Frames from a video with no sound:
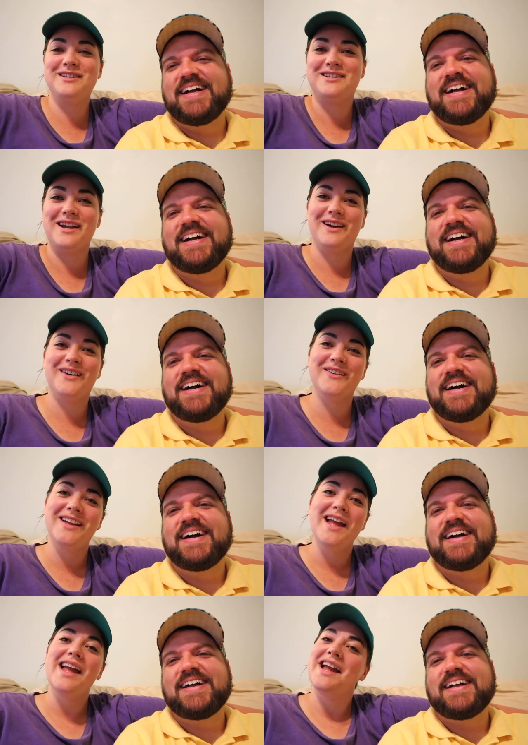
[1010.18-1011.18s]
Speaker 1: So
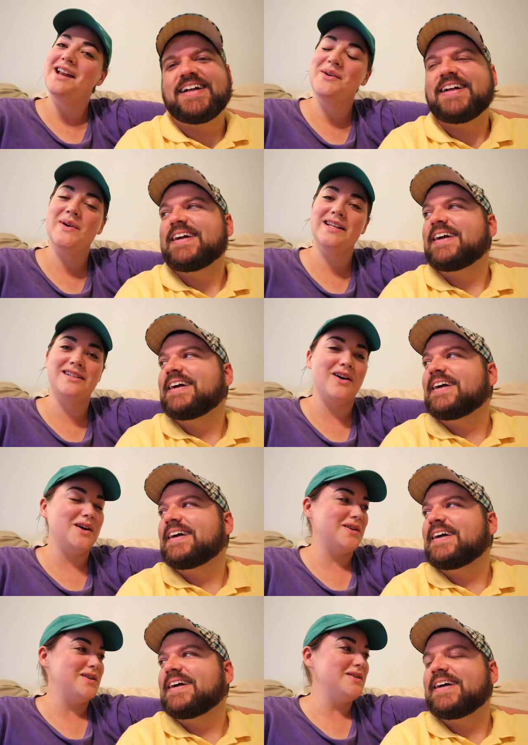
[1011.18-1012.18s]
anyways,
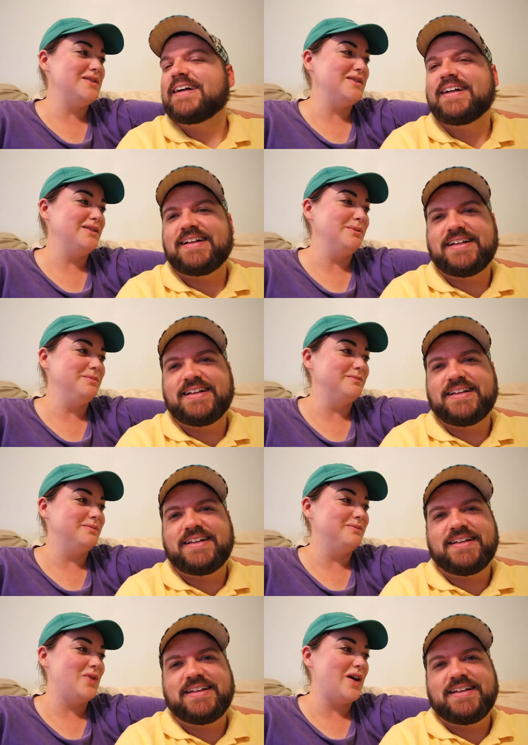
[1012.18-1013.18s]

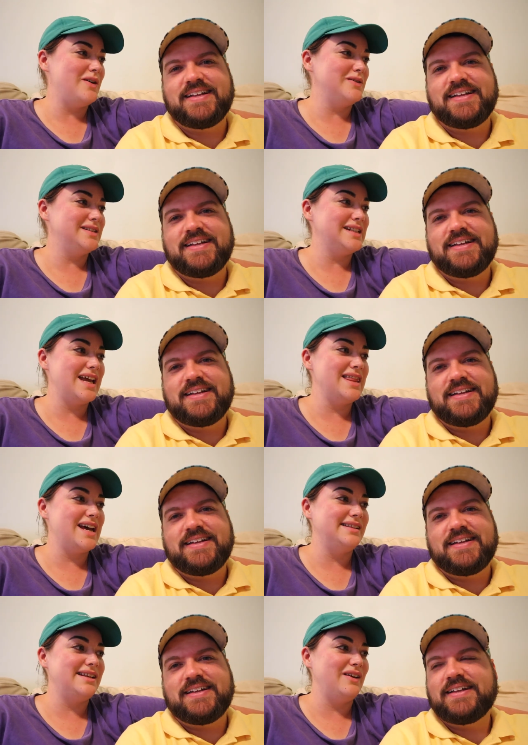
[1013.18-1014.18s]
I'll say
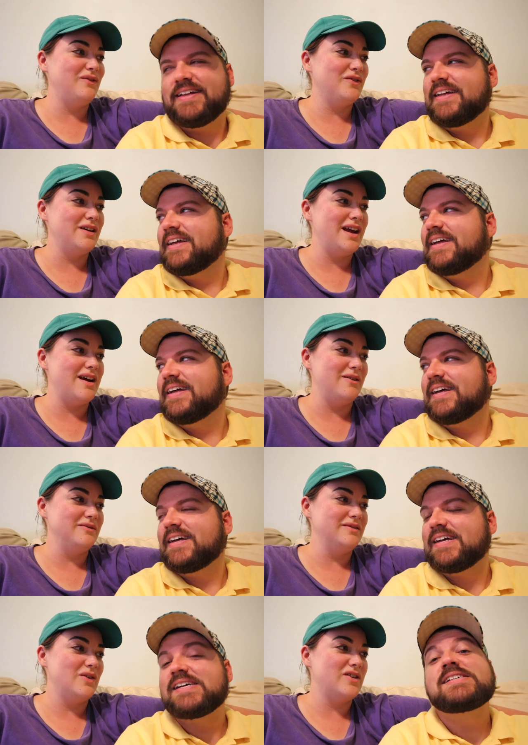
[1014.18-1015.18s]
that's it for
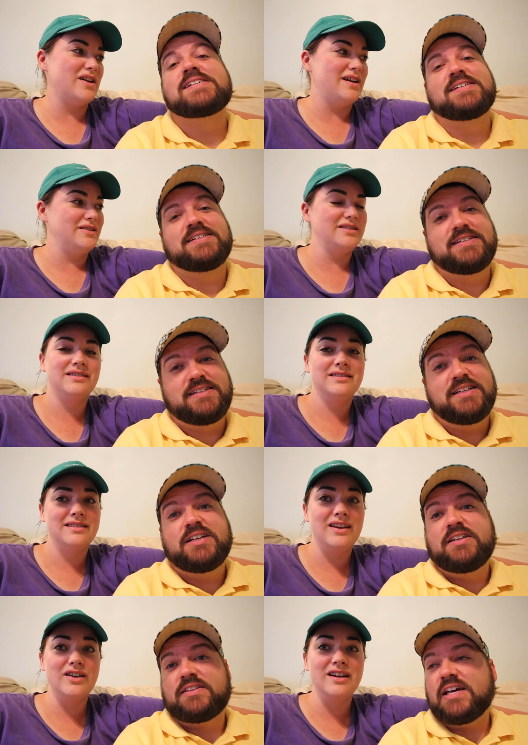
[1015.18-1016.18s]
now, or else
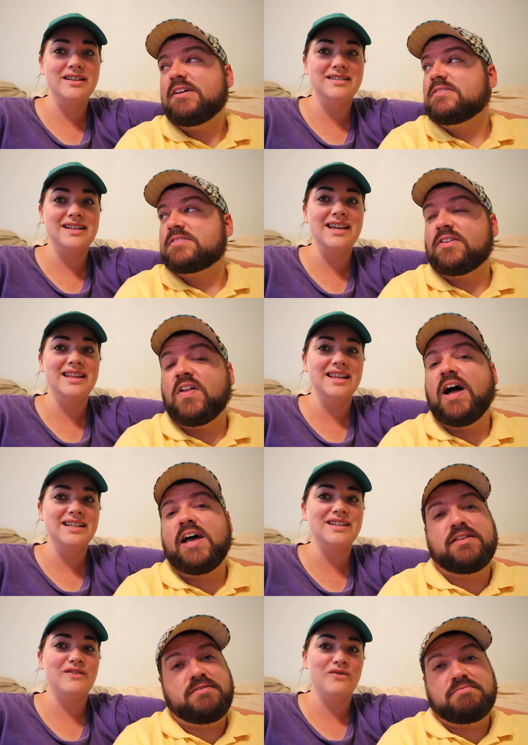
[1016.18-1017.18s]
they're
Speaker 2: going to sit and
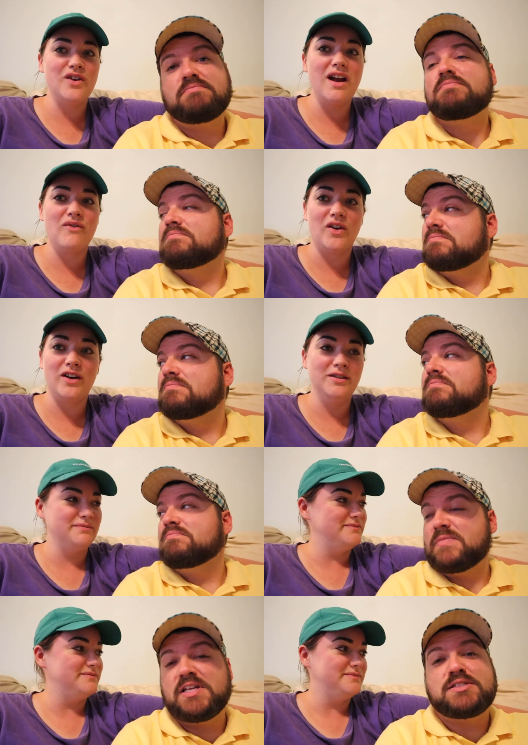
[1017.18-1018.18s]
listen forever.
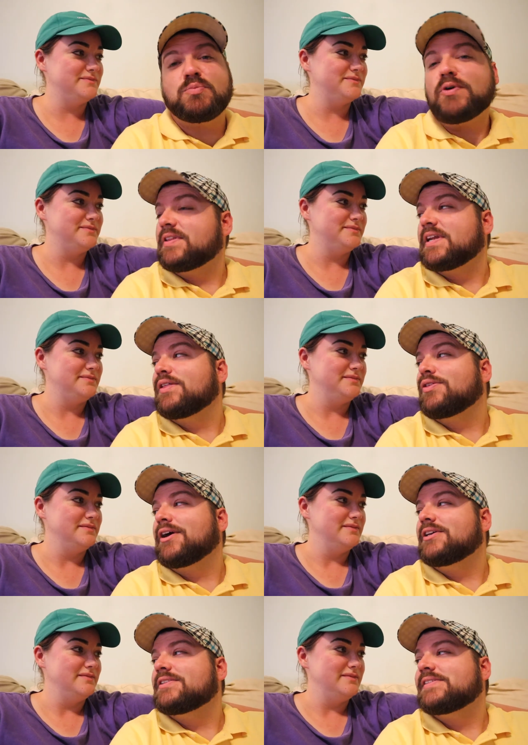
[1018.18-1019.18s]
That's more than I
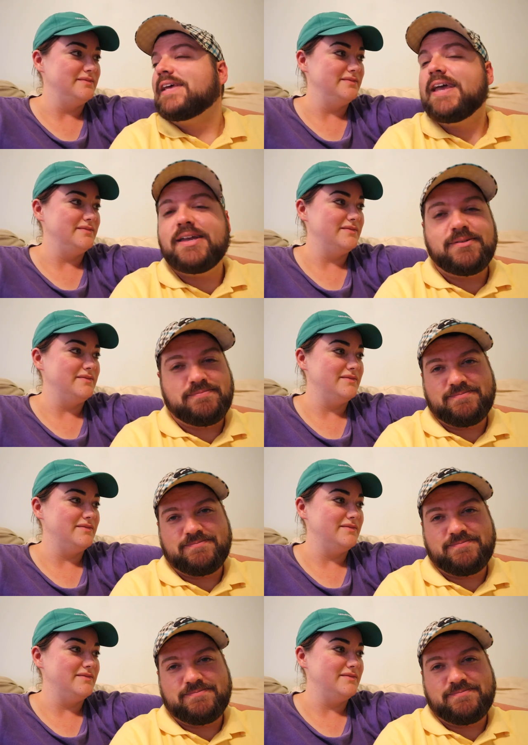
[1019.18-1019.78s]
thought you'd say.